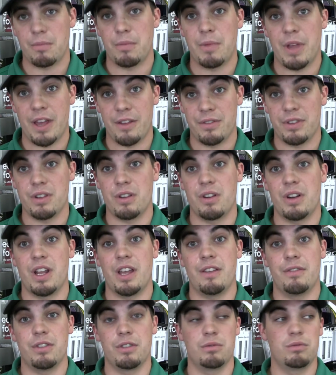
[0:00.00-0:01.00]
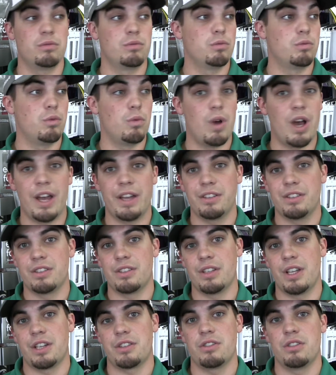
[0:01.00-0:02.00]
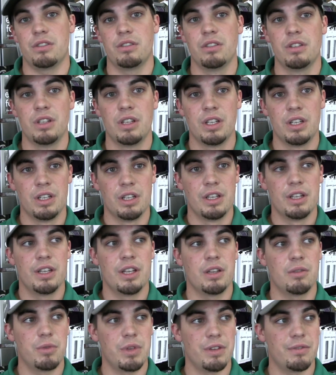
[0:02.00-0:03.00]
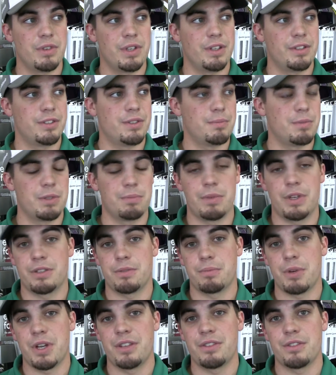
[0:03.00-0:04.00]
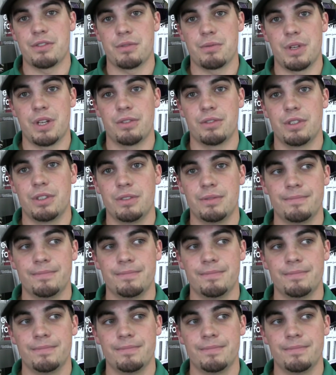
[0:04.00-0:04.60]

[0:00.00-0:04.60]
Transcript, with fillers: have here and have a wide selection, and we have uh, some of the best prices around.